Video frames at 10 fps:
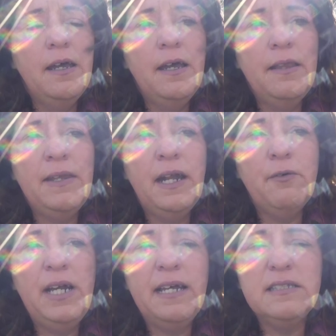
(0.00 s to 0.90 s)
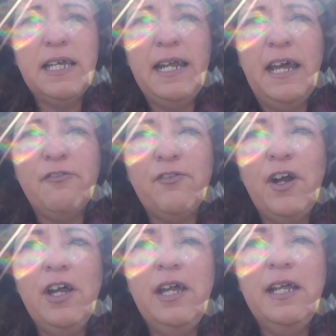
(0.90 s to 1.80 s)
And then I went outside out
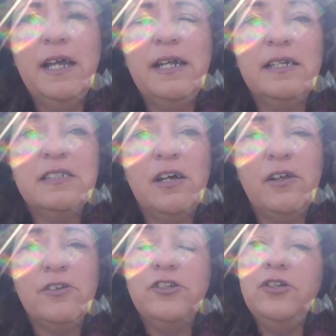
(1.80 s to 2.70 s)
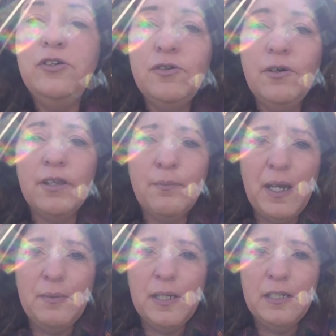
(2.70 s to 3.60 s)
front and I saw two of the
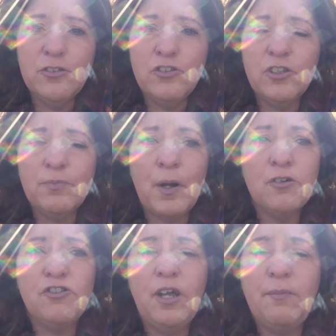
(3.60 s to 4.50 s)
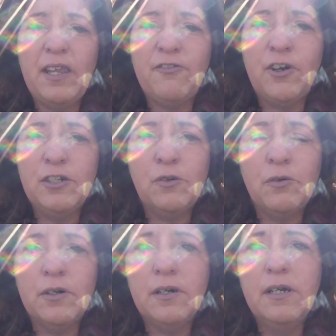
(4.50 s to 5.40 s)
babies just perched up by the front
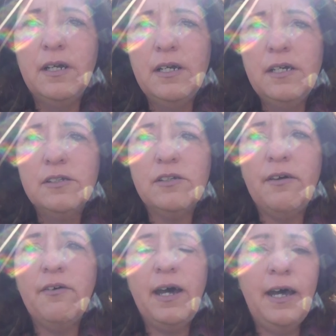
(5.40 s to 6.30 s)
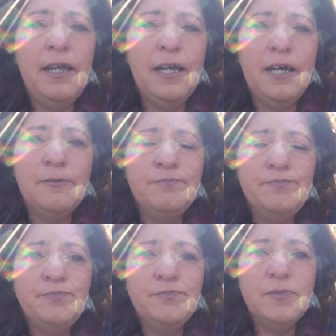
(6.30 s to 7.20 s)
door. So I, um,
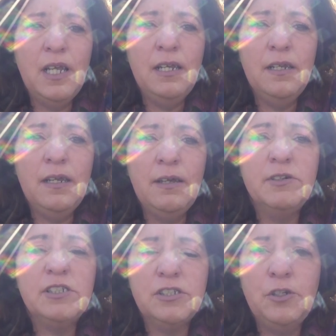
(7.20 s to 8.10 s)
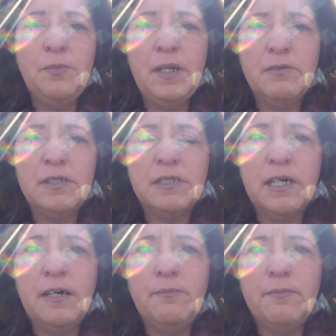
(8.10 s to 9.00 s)
and it was soup and it was
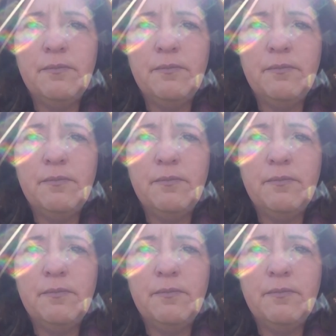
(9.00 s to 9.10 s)
um,